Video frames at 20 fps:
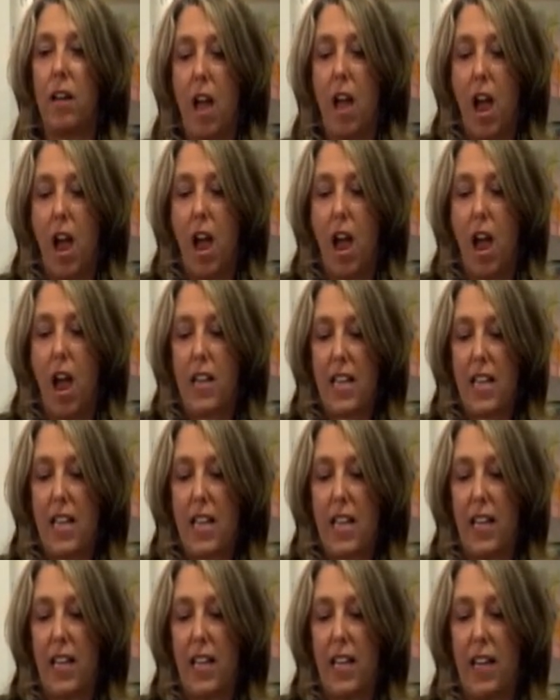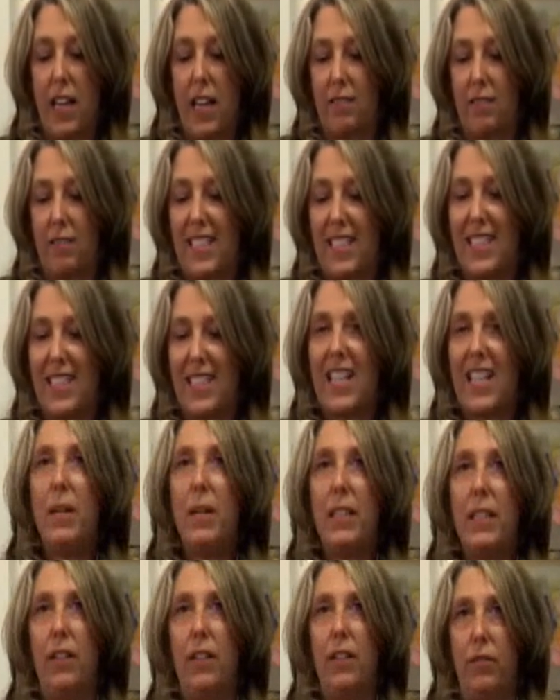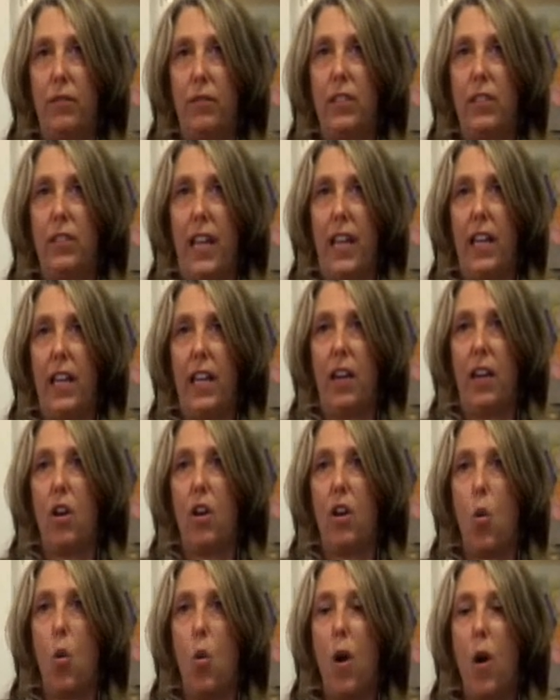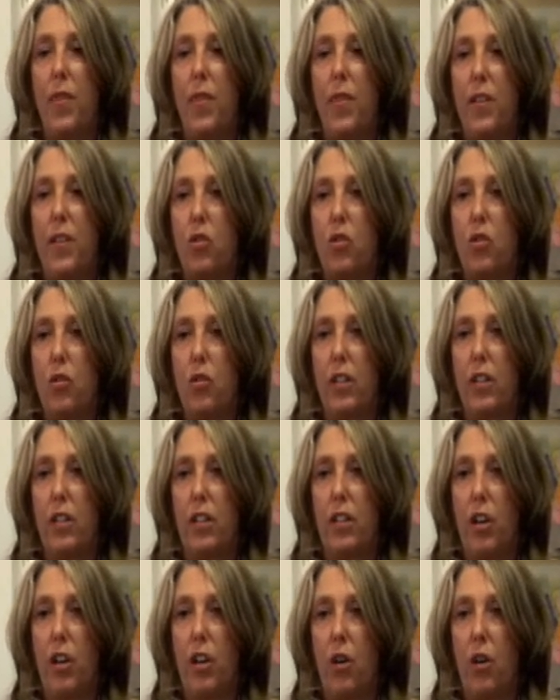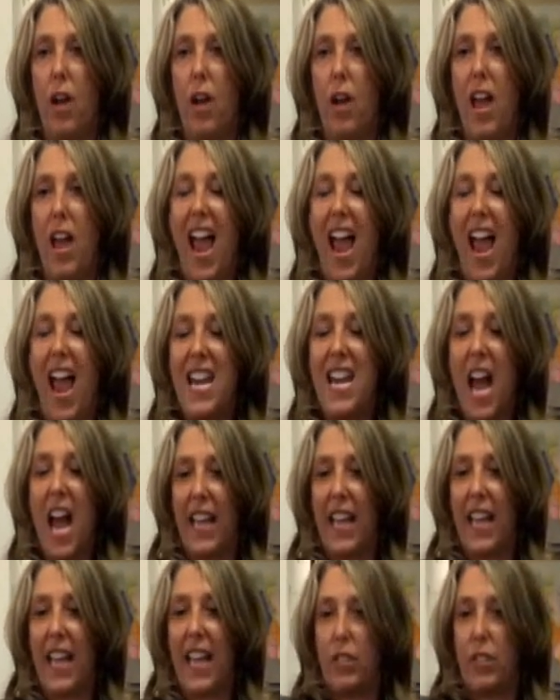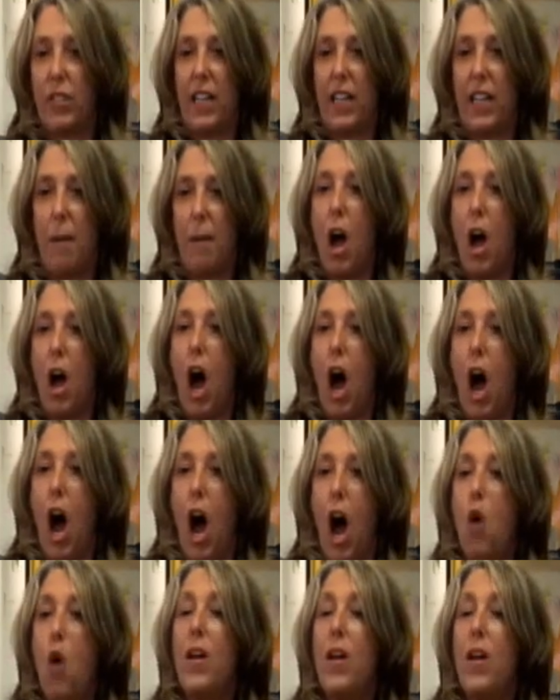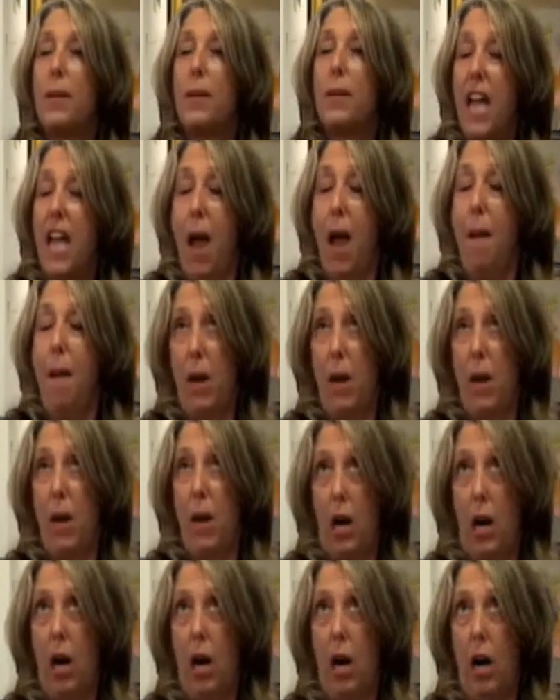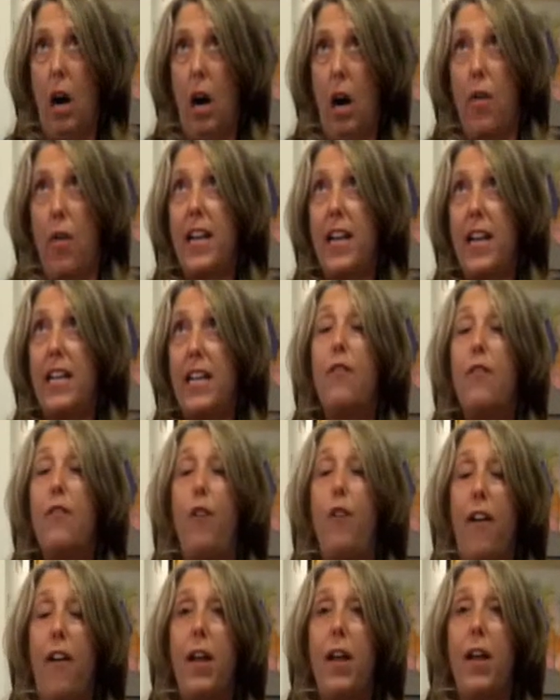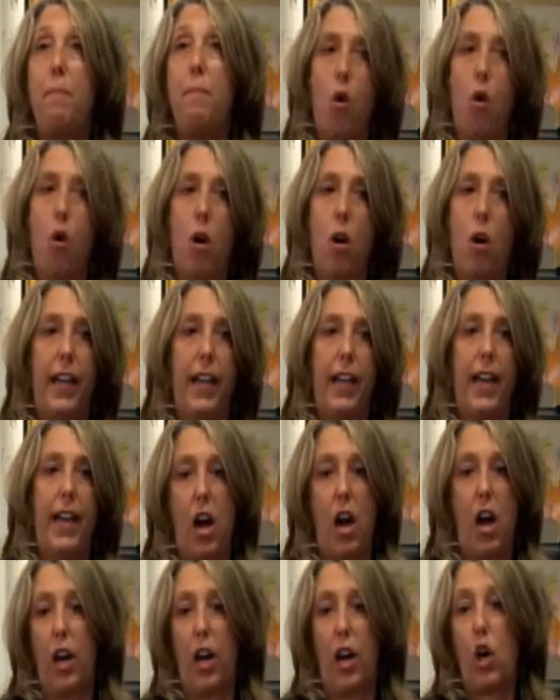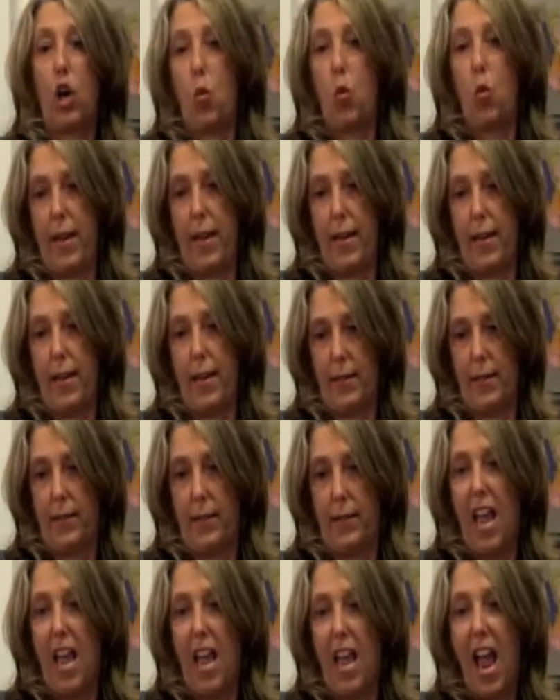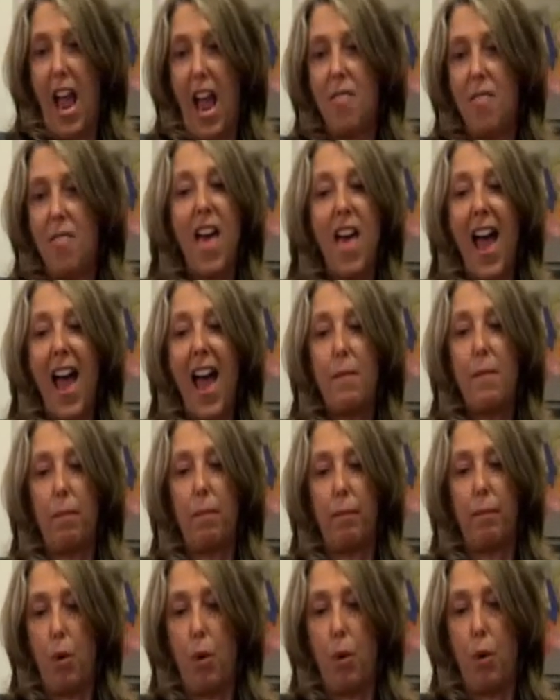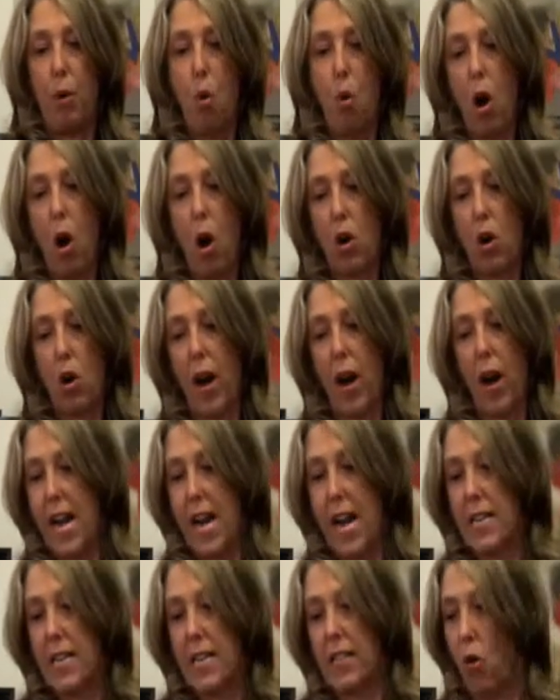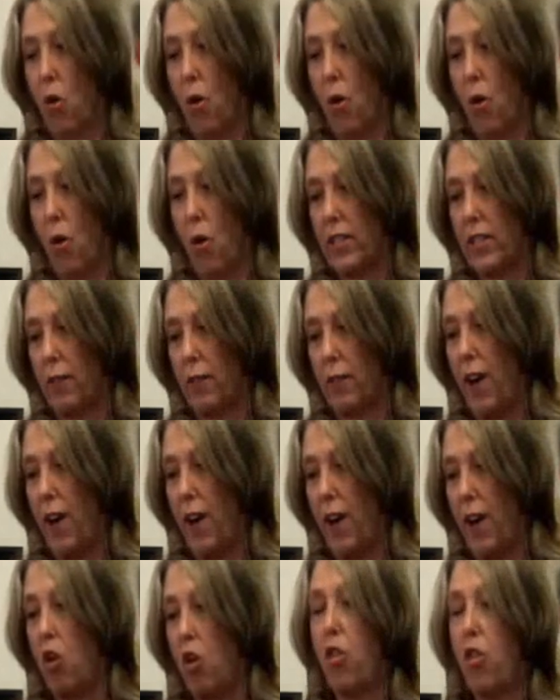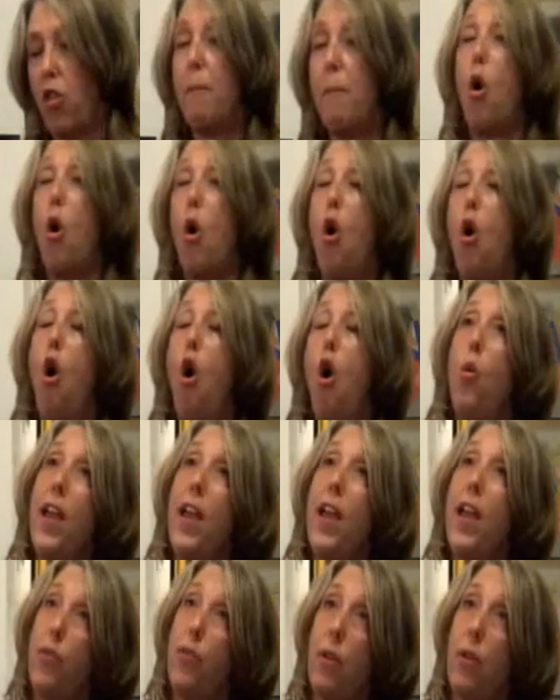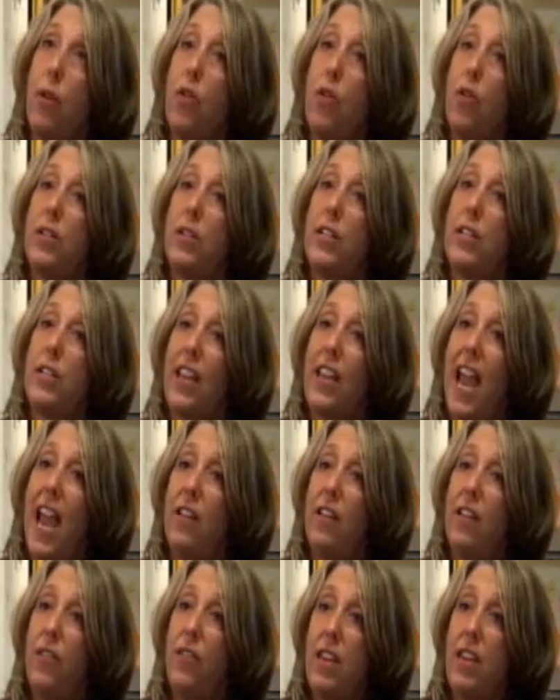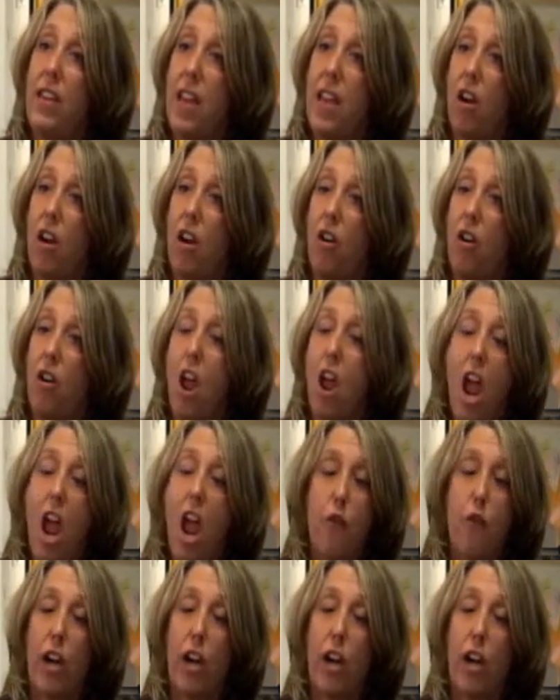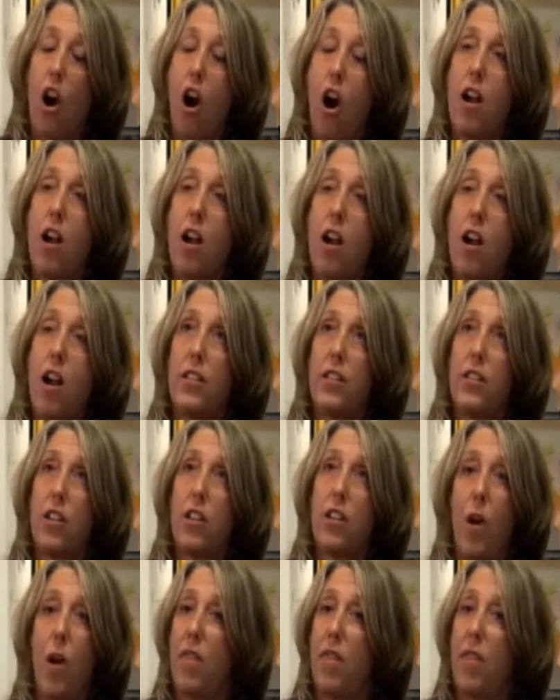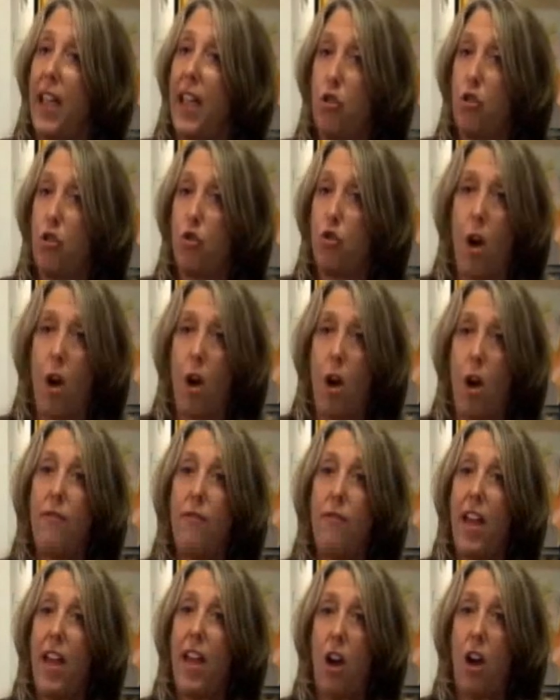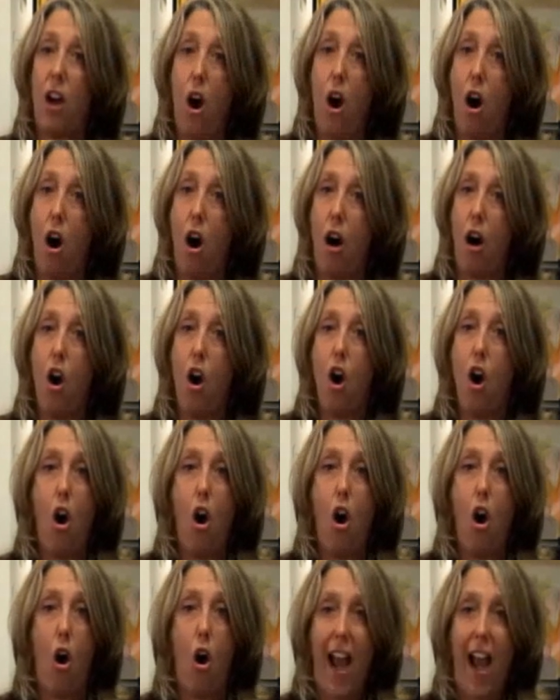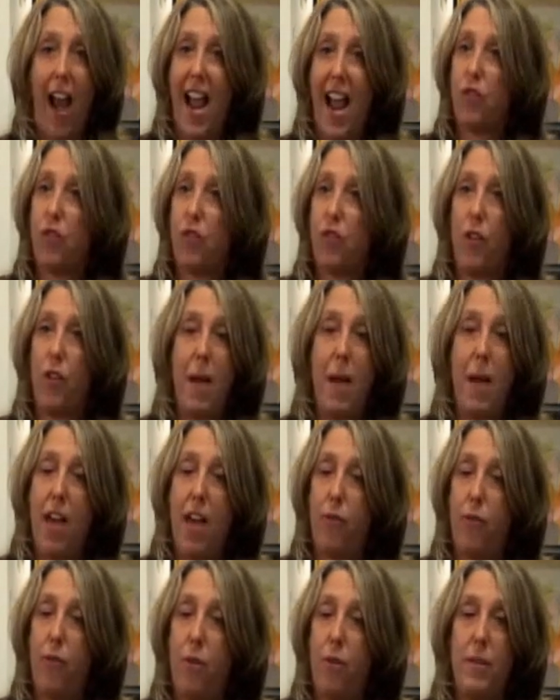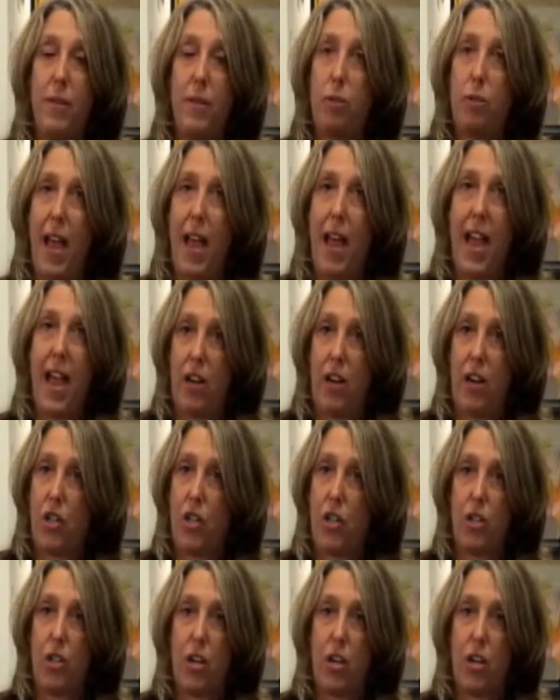assessing summatively what the student can do and not counting up, oh, in September, they did very poorly on a quiz. And that poor grade is going to follow them all the way through to the end of the year. And regardless of whether they can drive that car or ask for the bathroom in Spanish